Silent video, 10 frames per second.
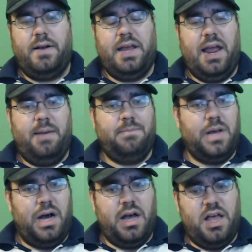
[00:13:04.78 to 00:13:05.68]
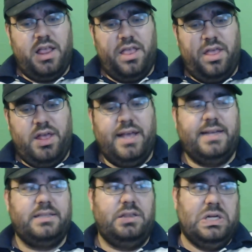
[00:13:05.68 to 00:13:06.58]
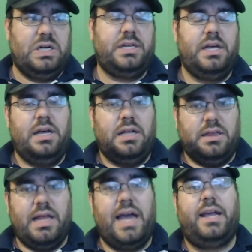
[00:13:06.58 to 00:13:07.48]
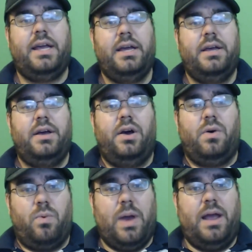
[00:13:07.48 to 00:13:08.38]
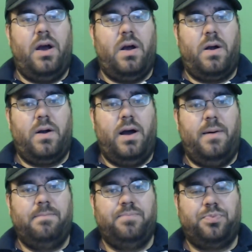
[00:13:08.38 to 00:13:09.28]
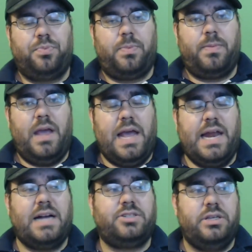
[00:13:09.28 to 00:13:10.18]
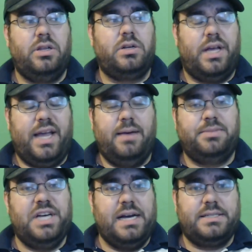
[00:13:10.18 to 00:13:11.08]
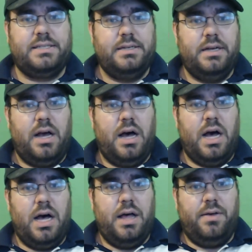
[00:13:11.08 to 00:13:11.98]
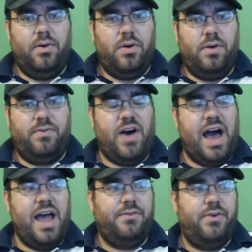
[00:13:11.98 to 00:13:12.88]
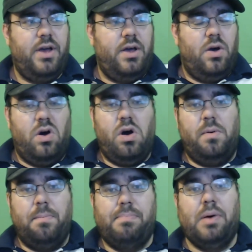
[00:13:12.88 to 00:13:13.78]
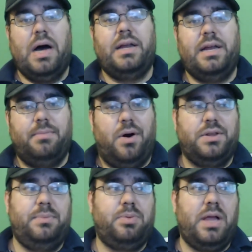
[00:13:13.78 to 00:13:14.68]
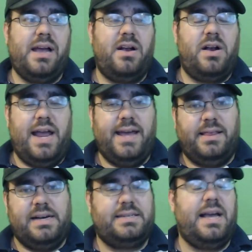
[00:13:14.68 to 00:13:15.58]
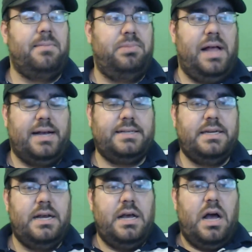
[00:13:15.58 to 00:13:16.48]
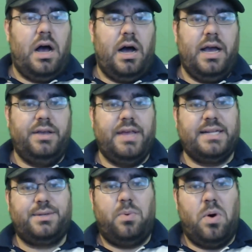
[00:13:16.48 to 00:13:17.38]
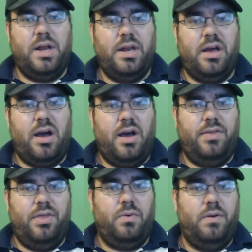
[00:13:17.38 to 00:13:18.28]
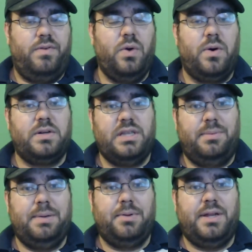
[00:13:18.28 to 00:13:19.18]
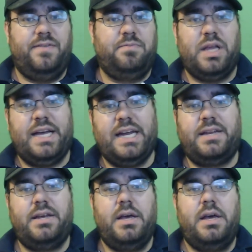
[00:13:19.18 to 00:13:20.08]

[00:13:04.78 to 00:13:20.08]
game, it looked like, it actually looked like MGS 5, but in multiplayer and less complex. And that's what the reviewers and the people that have played it,